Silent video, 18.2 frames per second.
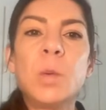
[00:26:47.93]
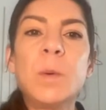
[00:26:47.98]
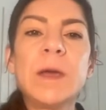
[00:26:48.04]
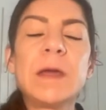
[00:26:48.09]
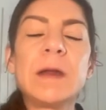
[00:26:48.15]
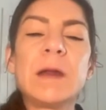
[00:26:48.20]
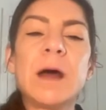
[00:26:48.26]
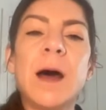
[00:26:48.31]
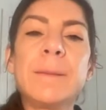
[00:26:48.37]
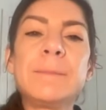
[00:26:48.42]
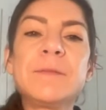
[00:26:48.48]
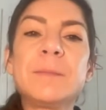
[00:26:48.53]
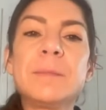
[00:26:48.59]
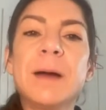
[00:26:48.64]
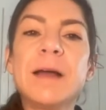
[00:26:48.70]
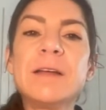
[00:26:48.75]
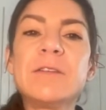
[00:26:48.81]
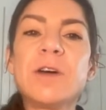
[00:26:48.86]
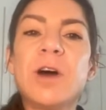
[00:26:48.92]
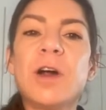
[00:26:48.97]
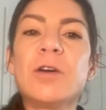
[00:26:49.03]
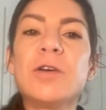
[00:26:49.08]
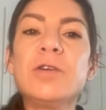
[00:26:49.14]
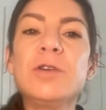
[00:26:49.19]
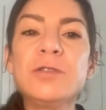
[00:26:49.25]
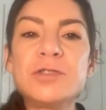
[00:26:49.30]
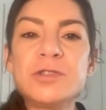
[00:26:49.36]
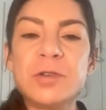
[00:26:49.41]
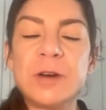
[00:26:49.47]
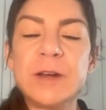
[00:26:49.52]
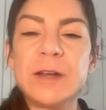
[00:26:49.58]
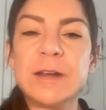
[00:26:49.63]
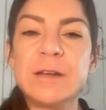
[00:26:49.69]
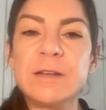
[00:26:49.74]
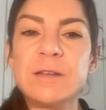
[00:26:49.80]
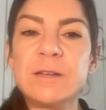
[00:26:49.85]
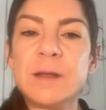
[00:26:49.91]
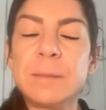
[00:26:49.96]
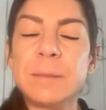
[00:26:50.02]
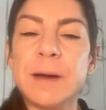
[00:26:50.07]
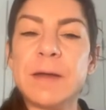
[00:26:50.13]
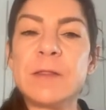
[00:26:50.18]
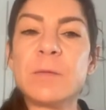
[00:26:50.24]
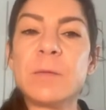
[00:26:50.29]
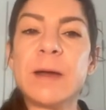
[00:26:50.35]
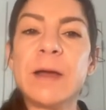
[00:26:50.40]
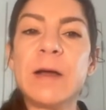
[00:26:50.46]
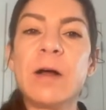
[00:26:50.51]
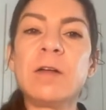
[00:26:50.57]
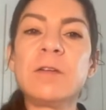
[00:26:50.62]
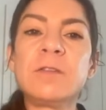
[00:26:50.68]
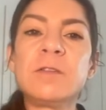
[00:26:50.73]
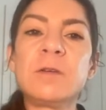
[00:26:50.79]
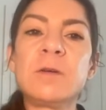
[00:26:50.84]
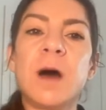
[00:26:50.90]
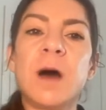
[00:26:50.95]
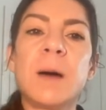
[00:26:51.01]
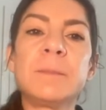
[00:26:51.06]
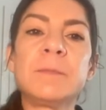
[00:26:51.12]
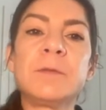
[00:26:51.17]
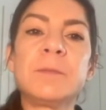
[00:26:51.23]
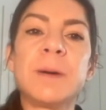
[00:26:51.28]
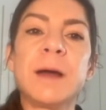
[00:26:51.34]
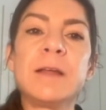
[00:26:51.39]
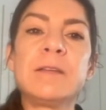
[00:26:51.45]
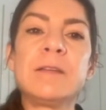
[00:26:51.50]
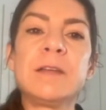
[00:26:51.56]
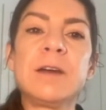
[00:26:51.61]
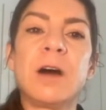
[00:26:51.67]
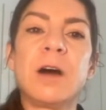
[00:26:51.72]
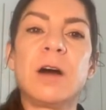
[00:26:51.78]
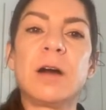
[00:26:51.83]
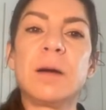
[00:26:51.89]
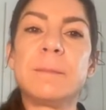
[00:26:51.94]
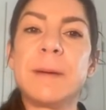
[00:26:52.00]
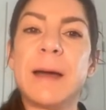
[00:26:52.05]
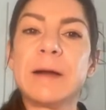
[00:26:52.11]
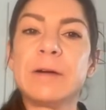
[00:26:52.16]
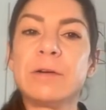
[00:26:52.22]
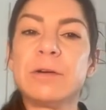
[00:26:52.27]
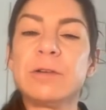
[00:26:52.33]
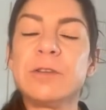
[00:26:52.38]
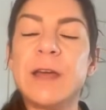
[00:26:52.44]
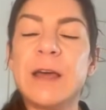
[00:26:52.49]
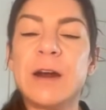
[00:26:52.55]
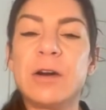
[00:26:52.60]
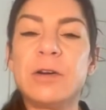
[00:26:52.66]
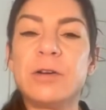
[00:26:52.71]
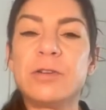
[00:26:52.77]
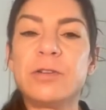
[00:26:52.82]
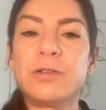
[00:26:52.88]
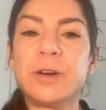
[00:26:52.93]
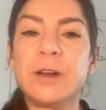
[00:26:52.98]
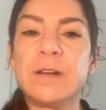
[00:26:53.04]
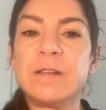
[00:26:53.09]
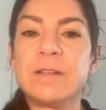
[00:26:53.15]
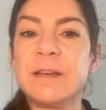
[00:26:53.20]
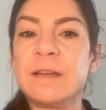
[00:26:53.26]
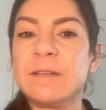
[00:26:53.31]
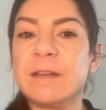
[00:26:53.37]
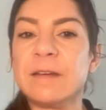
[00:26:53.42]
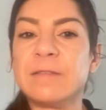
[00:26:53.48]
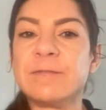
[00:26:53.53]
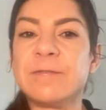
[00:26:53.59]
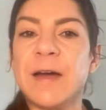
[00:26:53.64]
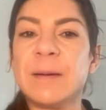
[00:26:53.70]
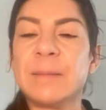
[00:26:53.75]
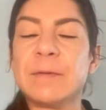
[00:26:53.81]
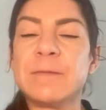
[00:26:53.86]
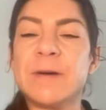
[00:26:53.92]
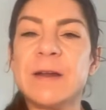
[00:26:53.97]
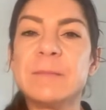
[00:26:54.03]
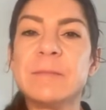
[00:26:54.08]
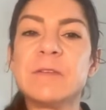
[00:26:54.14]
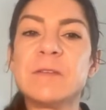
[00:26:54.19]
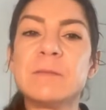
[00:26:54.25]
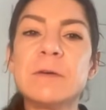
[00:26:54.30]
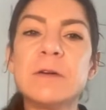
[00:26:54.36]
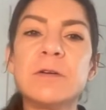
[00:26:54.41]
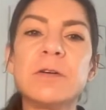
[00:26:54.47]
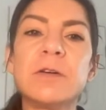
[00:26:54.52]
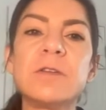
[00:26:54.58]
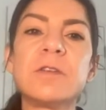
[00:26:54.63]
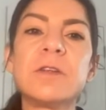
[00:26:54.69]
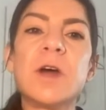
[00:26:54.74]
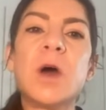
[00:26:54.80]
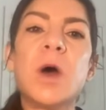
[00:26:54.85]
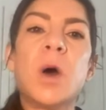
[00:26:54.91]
We can optimize our nutrients, by the way, also optimizing our macros and our nutrients, things like fiber, vitamins, and minerals.